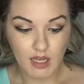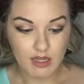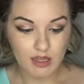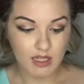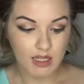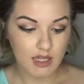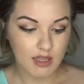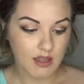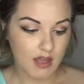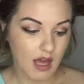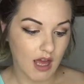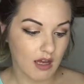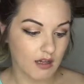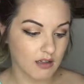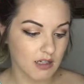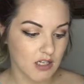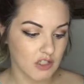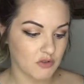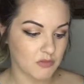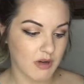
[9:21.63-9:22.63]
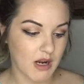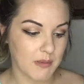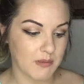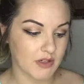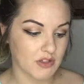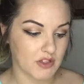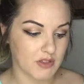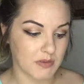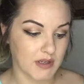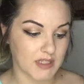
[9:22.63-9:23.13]
I think that lash
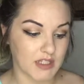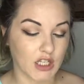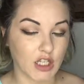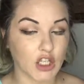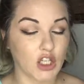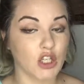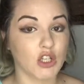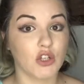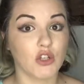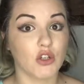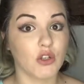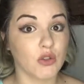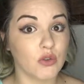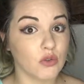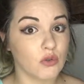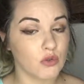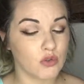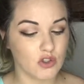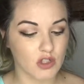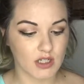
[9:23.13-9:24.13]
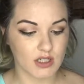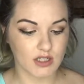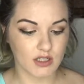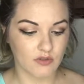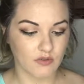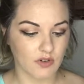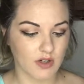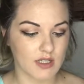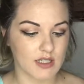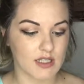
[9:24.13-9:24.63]
primer just makes a huge
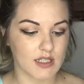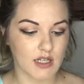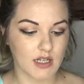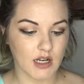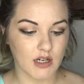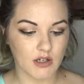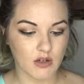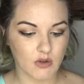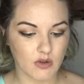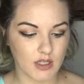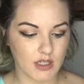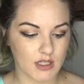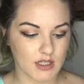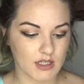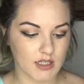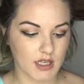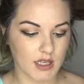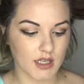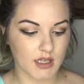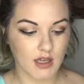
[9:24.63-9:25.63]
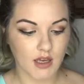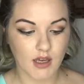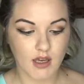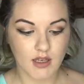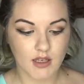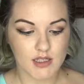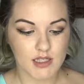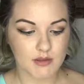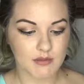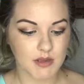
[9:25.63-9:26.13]
difference, and I know that it's like
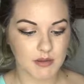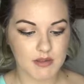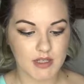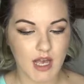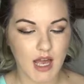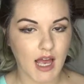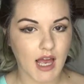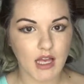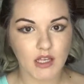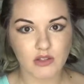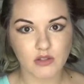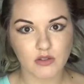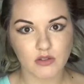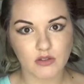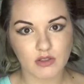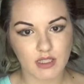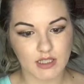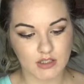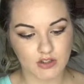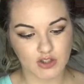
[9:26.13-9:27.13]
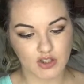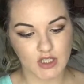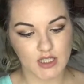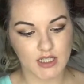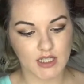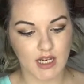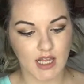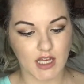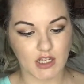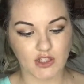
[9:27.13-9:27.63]
sometimes a hassle because it's just
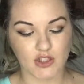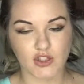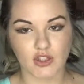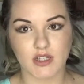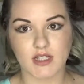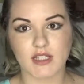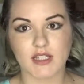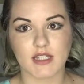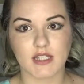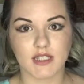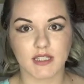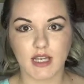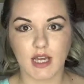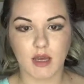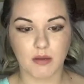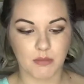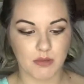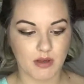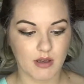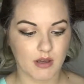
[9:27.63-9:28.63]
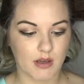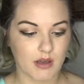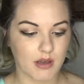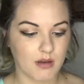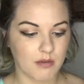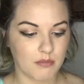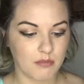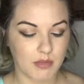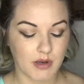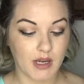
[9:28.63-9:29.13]
an extra step,
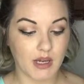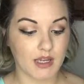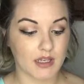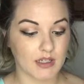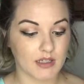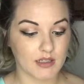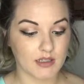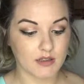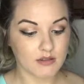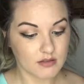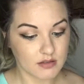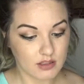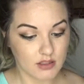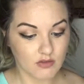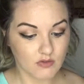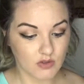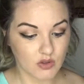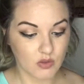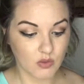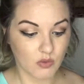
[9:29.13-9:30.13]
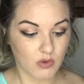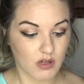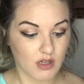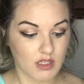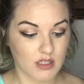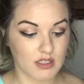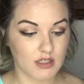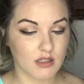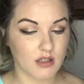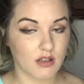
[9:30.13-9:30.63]
but if you
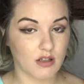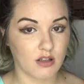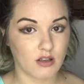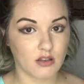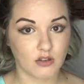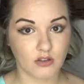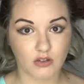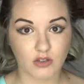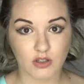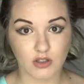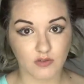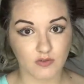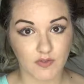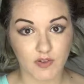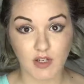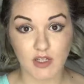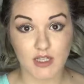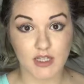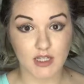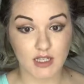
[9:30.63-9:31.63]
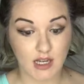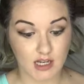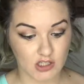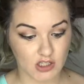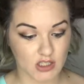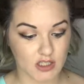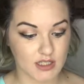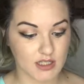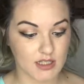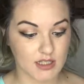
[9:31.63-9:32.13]
want the look of false
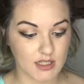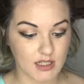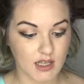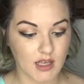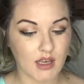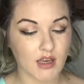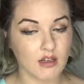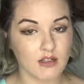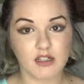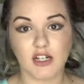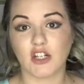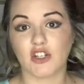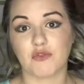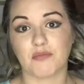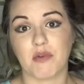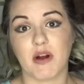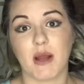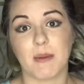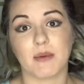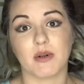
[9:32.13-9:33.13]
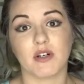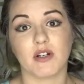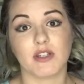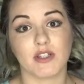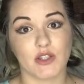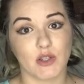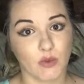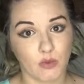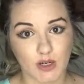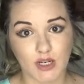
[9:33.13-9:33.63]
lashes, lash primer
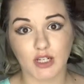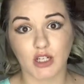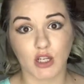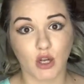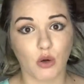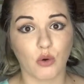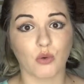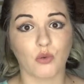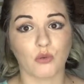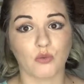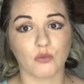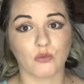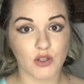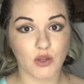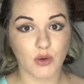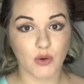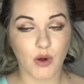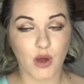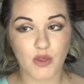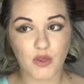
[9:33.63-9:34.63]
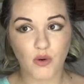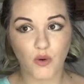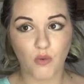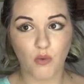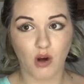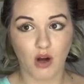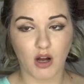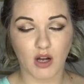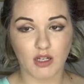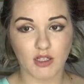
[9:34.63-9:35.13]
is the way to go. So the
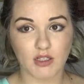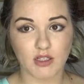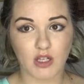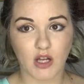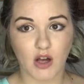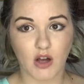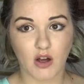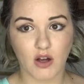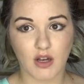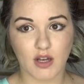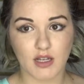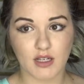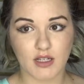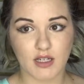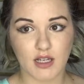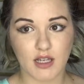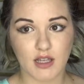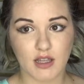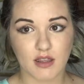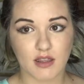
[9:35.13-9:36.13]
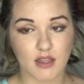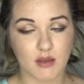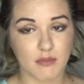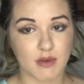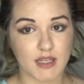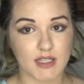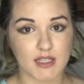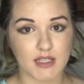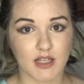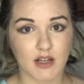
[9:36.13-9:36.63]
wand on the
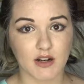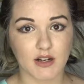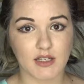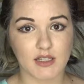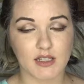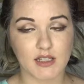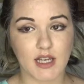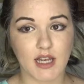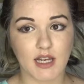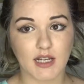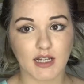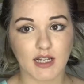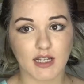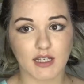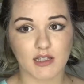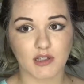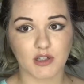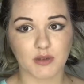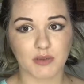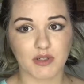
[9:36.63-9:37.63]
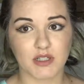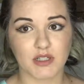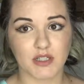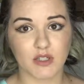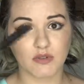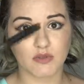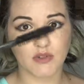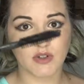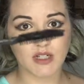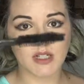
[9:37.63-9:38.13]
mascara side is a little bit
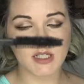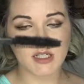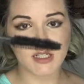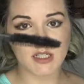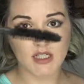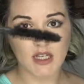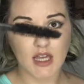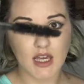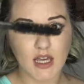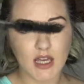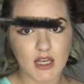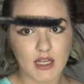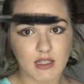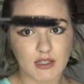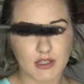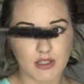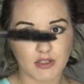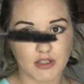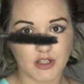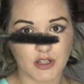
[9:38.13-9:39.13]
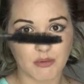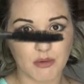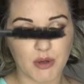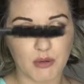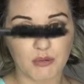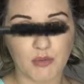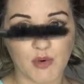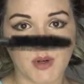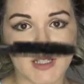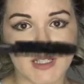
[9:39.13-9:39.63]
different. It's a little bit
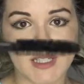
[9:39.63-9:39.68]
more